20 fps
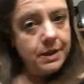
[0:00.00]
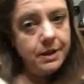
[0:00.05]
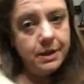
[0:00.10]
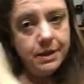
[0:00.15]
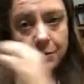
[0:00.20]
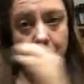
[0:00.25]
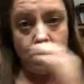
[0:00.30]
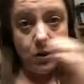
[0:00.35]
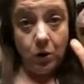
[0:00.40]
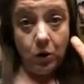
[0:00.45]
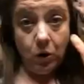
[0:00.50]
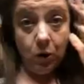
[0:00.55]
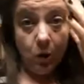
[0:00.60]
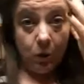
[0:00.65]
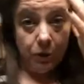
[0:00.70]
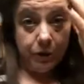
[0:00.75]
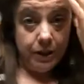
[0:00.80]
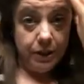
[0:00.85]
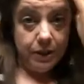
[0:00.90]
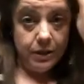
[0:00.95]
I'm going to
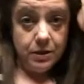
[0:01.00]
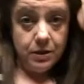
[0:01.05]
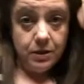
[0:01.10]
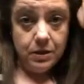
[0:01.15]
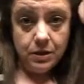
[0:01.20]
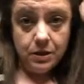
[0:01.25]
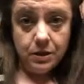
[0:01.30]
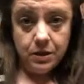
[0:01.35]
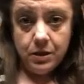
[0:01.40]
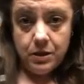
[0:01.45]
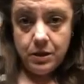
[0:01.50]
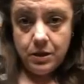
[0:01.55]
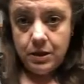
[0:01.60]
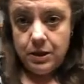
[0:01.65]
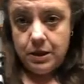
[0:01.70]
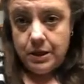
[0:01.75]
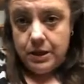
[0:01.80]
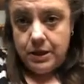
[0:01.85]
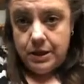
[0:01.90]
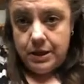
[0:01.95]
hold it,
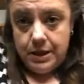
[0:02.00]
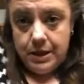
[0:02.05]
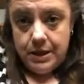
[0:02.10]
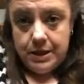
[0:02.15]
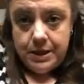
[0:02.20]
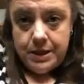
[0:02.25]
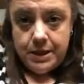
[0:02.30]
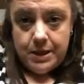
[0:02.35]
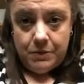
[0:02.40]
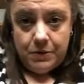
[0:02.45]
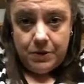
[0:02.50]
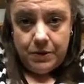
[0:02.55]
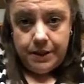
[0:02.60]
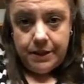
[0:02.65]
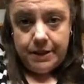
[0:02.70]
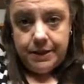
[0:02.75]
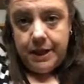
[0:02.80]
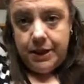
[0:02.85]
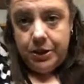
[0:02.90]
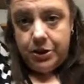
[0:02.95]
and then I'm going to
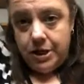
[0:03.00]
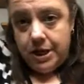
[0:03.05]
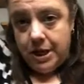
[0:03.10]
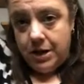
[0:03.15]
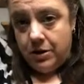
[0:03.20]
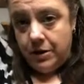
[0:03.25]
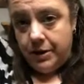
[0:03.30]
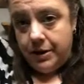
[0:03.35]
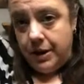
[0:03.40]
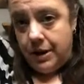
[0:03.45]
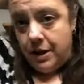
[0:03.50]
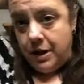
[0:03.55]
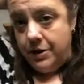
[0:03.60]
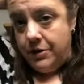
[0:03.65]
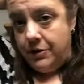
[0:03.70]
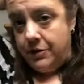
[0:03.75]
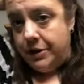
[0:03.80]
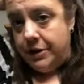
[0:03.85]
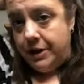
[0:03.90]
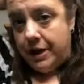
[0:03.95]
section out on the
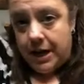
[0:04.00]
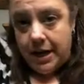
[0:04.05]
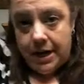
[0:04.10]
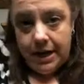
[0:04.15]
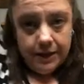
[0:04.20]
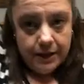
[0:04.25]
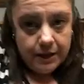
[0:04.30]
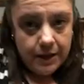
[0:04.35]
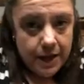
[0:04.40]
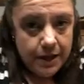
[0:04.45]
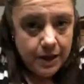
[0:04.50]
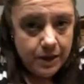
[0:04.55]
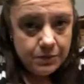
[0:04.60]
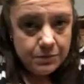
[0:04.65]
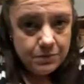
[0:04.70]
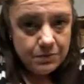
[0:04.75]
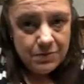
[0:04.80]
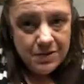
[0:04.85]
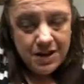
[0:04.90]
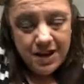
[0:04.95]
other side, kind of,
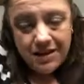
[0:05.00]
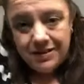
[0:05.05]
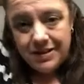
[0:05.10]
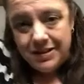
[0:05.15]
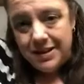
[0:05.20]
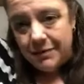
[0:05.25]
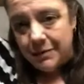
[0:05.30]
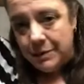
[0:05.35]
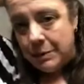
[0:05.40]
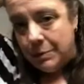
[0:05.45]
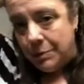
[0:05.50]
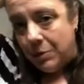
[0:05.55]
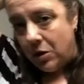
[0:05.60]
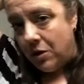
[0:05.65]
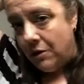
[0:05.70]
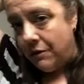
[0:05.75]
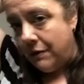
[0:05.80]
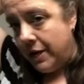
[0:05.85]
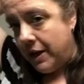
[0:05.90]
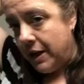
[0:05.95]
doesn't have to be
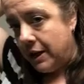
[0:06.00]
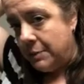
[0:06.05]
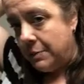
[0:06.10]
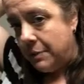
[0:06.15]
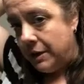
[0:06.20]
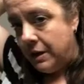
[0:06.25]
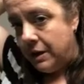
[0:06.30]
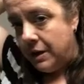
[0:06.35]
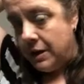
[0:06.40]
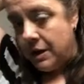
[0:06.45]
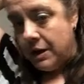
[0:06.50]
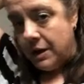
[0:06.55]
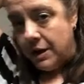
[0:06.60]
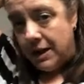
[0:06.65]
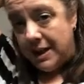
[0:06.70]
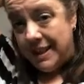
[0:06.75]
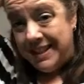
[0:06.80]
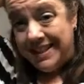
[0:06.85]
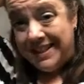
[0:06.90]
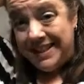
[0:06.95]
perfect, but
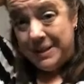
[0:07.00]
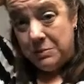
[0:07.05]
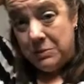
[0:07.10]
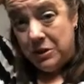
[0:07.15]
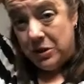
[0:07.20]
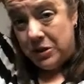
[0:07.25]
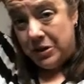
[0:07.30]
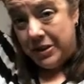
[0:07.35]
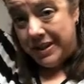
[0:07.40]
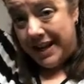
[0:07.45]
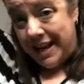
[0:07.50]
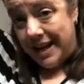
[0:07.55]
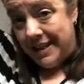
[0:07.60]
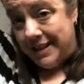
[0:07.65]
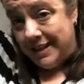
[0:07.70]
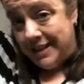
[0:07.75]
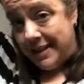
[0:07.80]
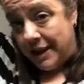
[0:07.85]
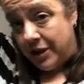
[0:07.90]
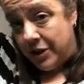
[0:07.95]
a similar
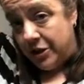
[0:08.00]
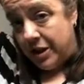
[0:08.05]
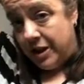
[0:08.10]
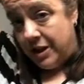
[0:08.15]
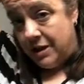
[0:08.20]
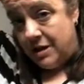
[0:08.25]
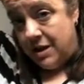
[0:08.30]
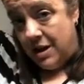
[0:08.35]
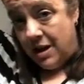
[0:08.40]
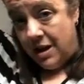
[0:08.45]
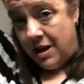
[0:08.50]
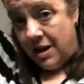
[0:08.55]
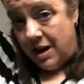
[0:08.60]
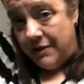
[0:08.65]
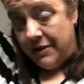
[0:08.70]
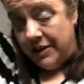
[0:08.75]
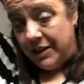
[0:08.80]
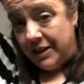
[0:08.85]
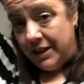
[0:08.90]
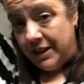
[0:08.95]
size section.
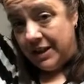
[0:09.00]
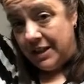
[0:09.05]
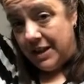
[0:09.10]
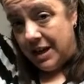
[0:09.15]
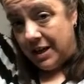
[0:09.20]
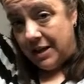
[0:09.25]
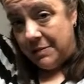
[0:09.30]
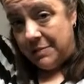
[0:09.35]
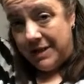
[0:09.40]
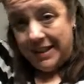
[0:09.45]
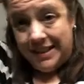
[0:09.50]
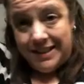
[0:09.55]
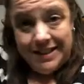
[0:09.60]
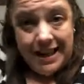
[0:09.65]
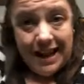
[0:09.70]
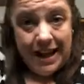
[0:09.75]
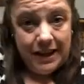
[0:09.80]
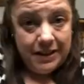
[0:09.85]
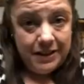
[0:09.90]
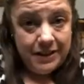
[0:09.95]
Obviously it's not going to be
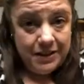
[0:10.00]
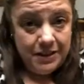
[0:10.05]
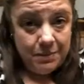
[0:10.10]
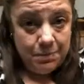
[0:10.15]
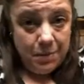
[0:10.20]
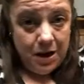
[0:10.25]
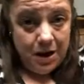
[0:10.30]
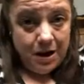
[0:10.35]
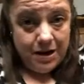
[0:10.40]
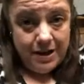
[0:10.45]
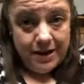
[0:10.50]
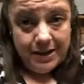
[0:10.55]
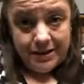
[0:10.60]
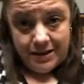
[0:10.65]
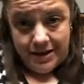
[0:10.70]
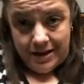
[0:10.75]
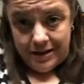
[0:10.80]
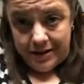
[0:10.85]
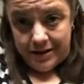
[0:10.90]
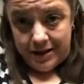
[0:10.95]
exact because the part is
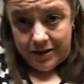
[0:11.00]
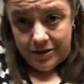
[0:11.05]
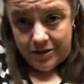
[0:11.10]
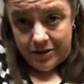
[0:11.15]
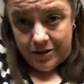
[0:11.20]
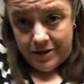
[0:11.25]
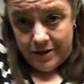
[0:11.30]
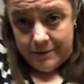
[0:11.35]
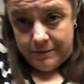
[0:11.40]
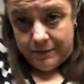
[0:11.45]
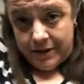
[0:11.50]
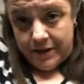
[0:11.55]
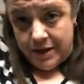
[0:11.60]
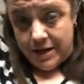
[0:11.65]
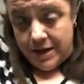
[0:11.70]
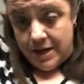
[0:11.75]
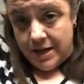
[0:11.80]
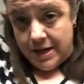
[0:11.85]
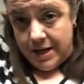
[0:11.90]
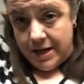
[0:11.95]
not centered.
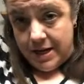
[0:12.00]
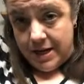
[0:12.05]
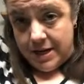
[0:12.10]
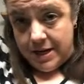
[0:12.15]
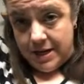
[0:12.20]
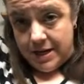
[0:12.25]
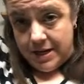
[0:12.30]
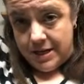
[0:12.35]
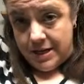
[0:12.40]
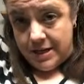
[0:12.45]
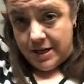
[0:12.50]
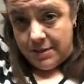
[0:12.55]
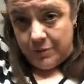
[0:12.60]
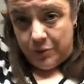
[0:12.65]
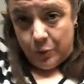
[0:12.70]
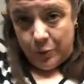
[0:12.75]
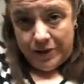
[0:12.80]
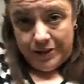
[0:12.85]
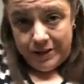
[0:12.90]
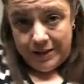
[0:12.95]
And I'm
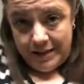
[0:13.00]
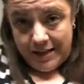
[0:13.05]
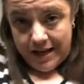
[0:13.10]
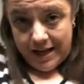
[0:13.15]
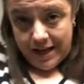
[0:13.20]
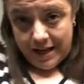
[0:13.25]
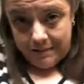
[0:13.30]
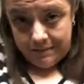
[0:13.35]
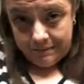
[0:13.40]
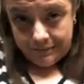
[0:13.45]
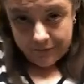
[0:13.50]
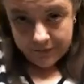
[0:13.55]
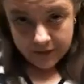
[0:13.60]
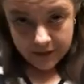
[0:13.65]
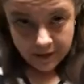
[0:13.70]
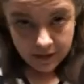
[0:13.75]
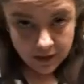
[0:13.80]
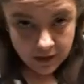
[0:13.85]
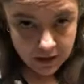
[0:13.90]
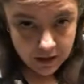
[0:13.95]
twisting that.
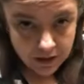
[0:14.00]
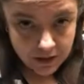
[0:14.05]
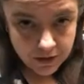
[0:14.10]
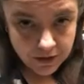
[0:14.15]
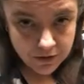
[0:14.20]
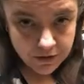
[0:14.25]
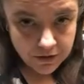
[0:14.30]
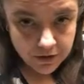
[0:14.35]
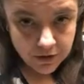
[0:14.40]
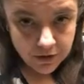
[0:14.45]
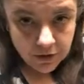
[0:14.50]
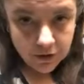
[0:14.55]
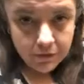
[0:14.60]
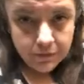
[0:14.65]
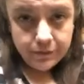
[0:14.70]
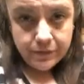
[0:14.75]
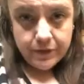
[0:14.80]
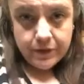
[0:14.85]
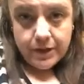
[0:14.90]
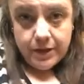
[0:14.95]
So
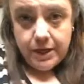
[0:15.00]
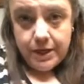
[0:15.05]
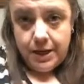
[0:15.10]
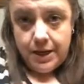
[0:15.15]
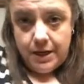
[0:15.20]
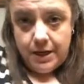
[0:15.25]
I